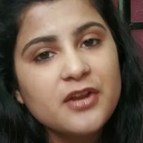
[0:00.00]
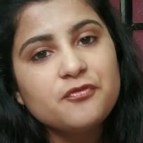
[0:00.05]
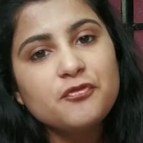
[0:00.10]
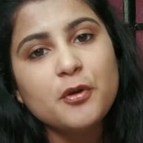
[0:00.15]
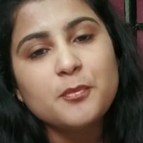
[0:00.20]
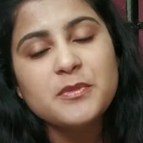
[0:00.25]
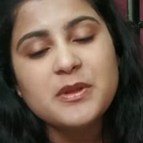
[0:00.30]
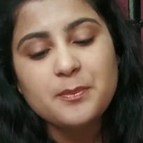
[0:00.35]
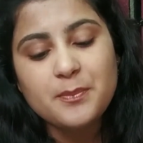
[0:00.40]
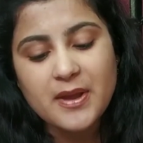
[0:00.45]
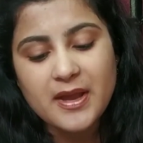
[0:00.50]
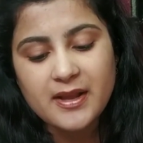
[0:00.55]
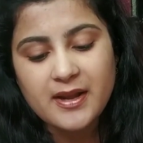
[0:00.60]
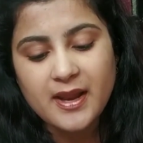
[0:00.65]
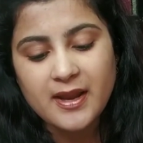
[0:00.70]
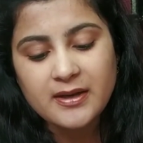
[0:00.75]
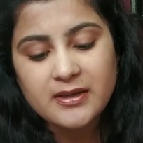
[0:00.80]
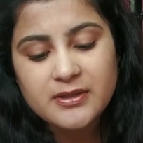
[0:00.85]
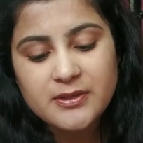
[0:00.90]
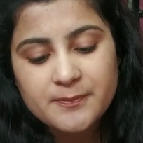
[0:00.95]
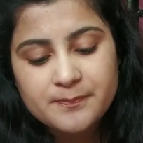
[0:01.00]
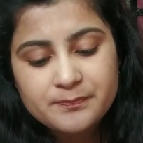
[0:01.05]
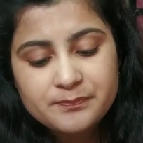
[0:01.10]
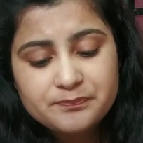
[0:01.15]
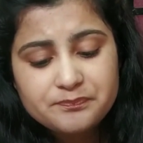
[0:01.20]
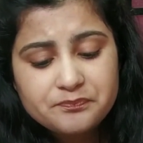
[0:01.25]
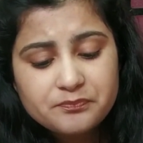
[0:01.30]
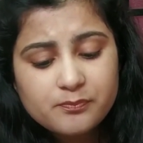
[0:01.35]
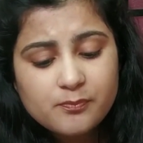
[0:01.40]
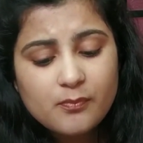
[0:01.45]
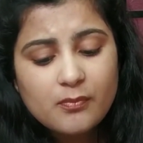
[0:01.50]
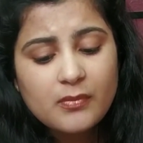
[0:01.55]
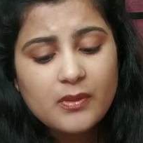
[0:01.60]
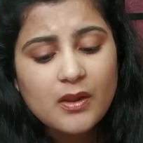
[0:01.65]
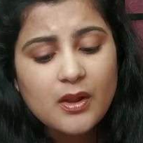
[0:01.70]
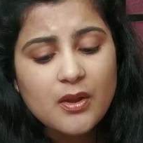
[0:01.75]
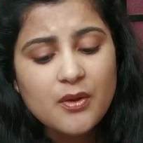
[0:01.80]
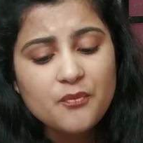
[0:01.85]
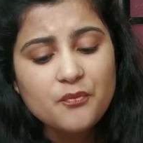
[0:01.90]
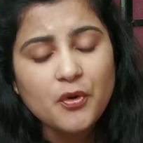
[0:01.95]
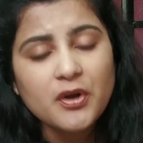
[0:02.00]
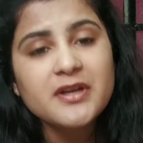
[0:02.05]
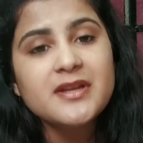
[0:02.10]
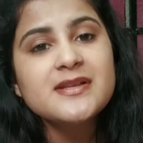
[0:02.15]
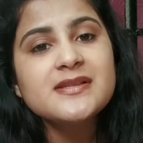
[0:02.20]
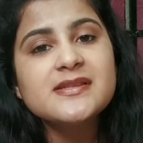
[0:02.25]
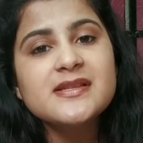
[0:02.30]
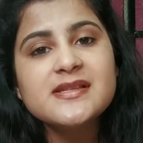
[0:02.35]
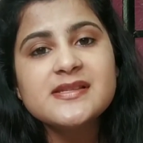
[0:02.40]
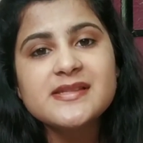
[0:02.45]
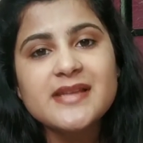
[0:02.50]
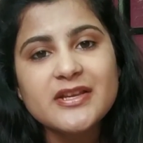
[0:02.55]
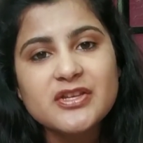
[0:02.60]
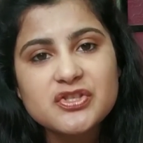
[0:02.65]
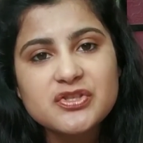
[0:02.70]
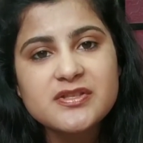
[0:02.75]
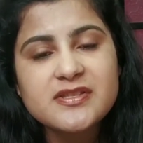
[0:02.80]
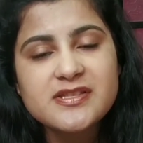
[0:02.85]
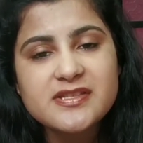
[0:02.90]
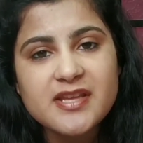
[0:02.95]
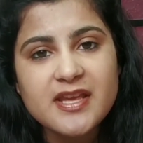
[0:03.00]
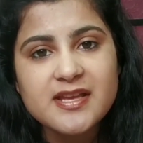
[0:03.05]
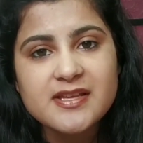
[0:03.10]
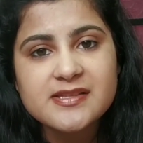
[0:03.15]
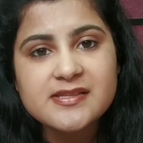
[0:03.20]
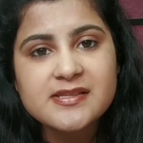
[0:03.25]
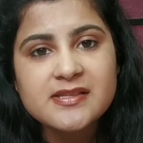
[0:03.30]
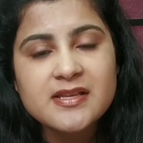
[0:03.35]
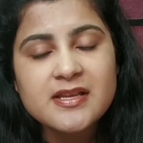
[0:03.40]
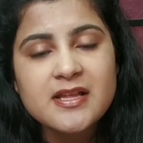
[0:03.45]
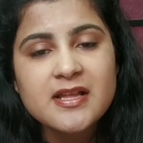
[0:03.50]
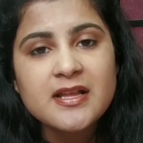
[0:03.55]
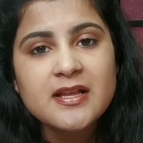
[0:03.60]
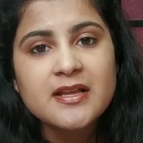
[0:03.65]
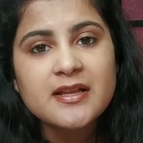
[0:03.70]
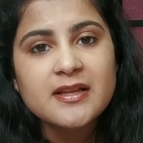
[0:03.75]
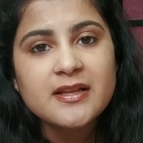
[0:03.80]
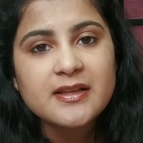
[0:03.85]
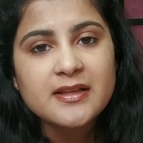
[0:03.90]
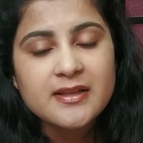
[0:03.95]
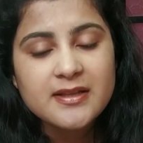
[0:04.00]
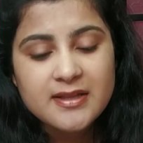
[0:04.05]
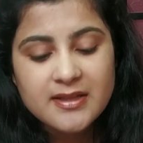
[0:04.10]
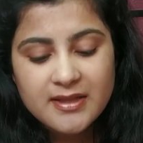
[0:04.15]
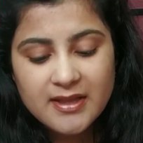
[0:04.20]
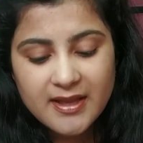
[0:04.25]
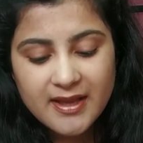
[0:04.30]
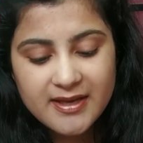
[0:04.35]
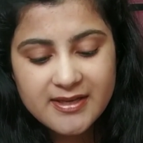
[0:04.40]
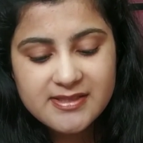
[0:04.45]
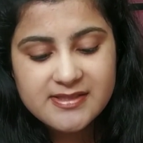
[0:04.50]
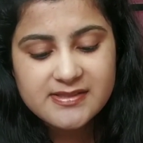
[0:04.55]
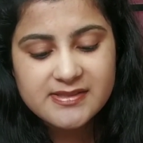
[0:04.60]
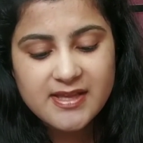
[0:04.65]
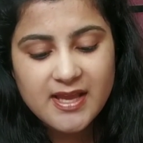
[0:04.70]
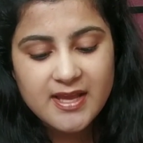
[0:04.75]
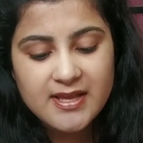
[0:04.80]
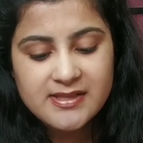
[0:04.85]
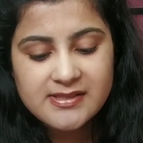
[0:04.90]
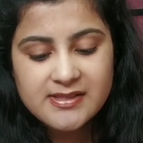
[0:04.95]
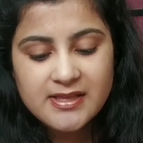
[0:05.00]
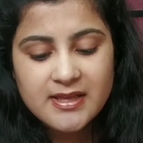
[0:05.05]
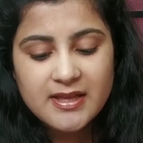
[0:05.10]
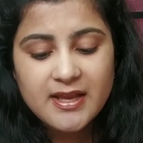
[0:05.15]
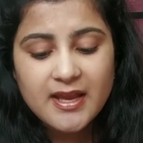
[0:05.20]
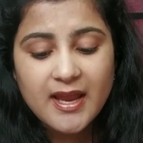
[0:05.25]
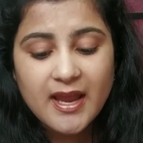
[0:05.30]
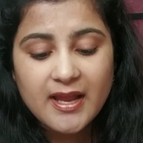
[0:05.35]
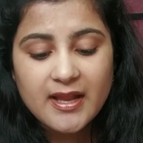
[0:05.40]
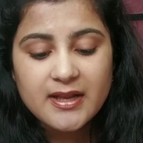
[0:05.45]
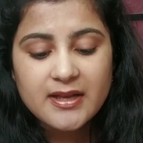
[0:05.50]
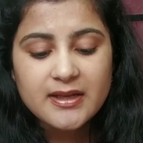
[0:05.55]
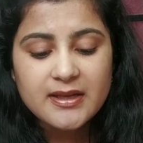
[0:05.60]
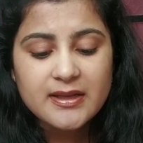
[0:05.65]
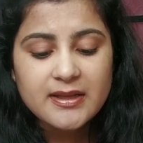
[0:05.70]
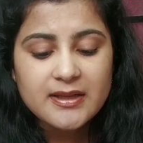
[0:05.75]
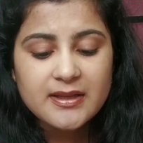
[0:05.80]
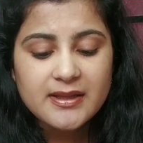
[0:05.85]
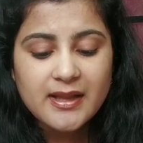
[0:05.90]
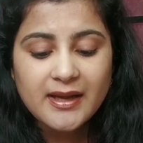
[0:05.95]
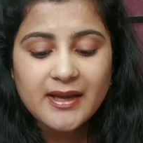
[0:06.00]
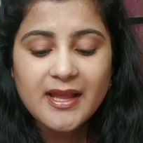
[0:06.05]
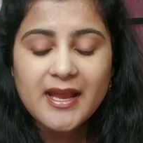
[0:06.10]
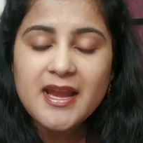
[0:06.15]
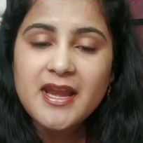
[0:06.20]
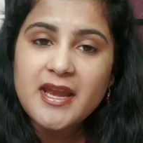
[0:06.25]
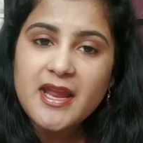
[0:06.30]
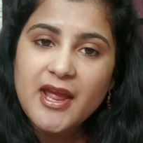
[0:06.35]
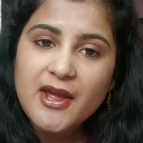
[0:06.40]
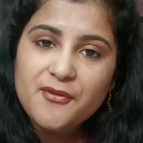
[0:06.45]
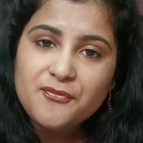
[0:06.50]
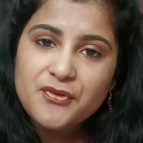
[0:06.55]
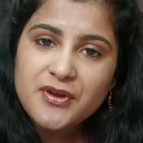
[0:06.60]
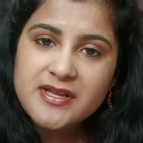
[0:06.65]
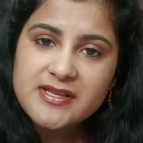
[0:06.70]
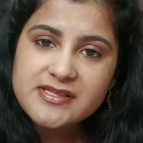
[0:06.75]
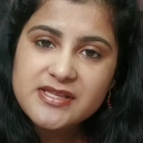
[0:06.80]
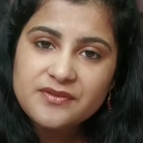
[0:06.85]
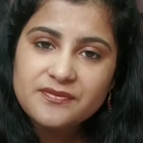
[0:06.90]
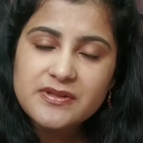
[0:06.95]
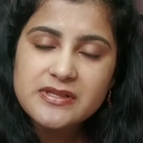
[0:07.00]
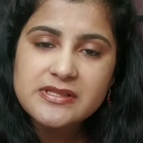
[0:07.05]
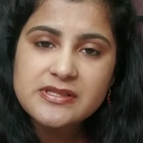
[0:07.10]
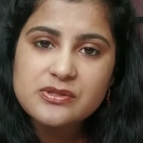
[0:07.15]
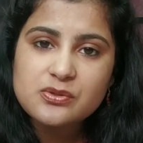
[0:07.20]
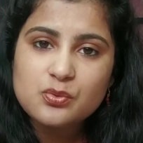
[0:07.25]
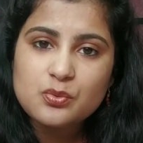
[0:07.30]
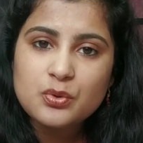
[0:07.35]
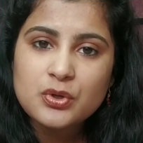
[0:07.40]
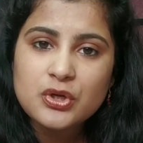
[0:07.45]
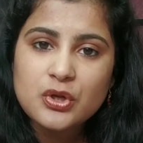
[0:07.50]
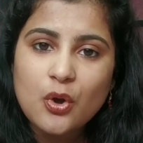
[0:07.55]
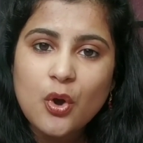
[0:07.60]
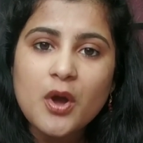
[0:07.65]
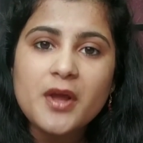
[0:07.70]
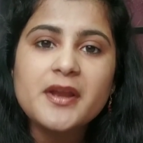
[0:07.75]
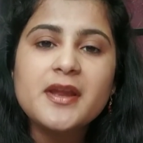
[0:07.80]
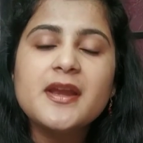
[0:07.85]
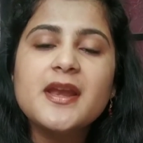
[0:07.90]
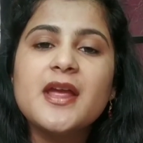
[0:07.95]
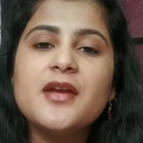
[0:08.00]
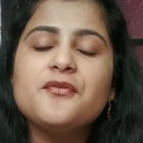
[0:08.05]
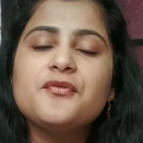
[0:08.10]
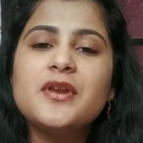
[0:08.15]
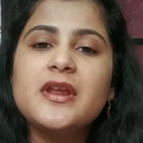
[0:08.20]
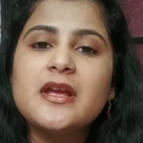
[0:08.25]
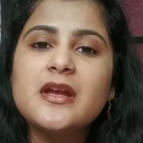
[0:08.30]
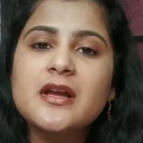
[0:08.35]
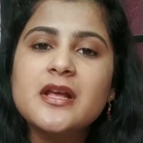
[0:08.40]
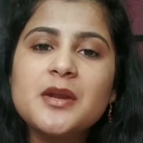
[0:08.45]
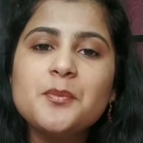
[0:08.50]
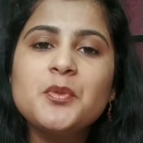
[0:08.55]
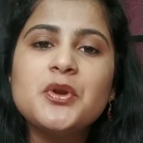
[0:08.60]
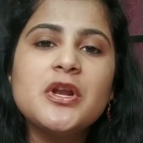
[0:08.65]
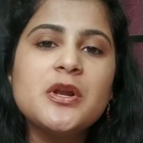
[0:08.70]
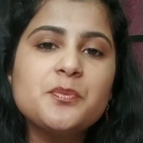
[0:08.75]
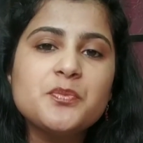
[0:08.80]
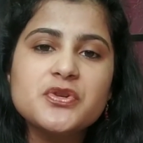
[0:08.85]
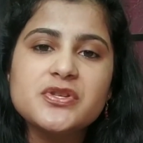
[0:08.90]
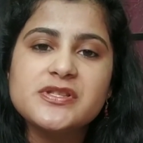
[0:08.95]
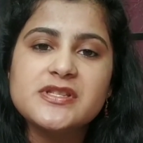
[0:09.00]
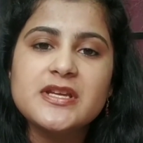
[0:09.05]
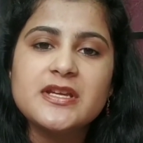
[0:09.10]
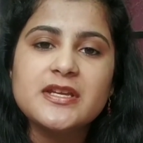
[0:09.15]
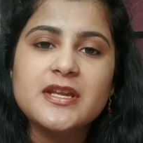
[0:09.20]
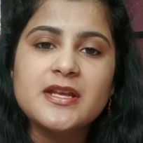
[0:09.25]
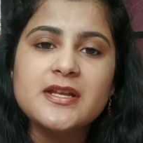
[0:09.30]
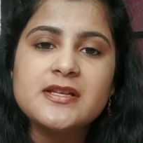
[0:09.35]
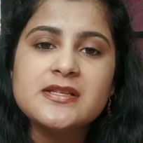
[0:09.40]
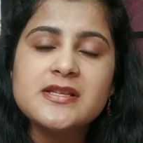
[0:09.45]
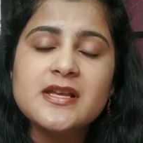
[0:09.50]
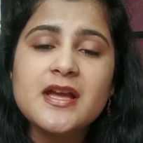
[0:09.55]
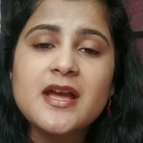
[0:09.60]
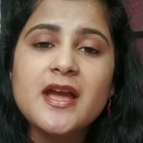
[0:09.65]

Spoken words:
it from the Bare Act. What does this section says? It says that in every civil suit or in every criminal proceedings,